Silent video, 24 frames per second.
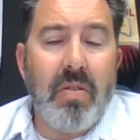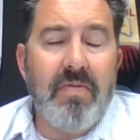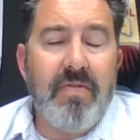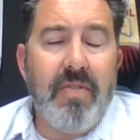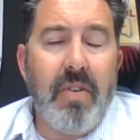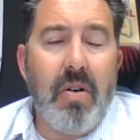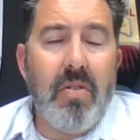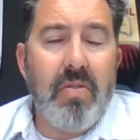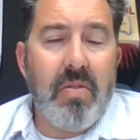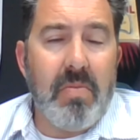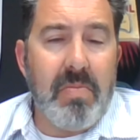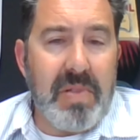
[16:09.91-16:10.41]

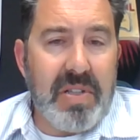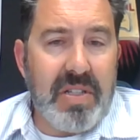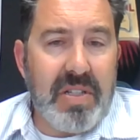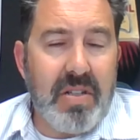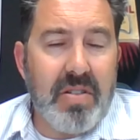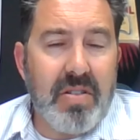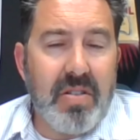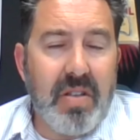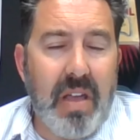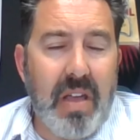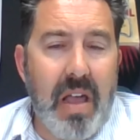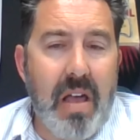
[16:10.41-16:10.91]
follow the
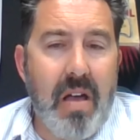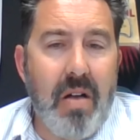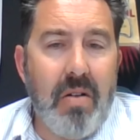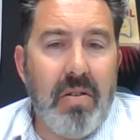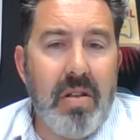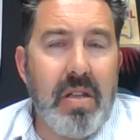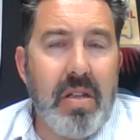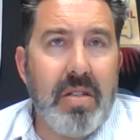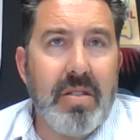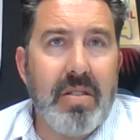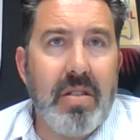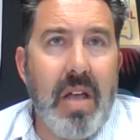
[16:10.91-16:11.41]
business account
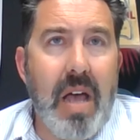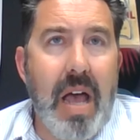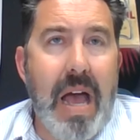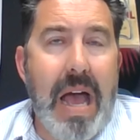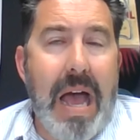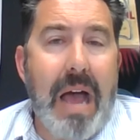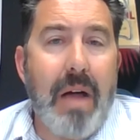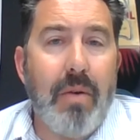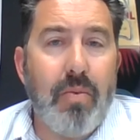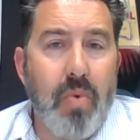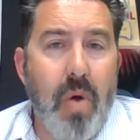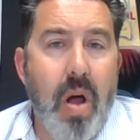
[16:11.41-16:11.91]
is
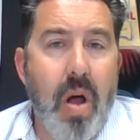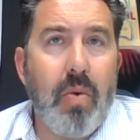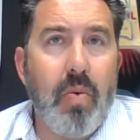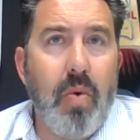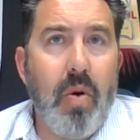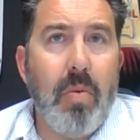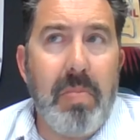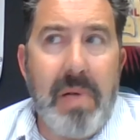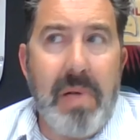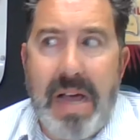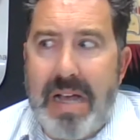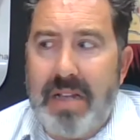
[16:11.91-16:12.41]
at
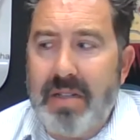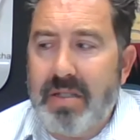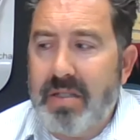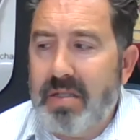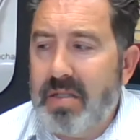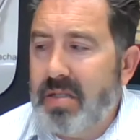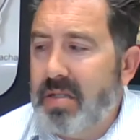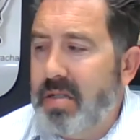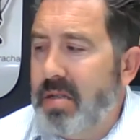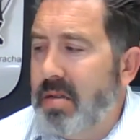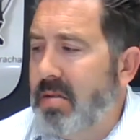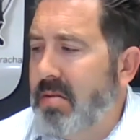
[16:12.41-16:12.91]
Rockwell
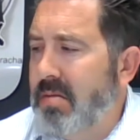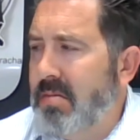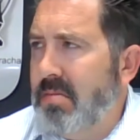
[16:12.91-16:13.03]
Pest.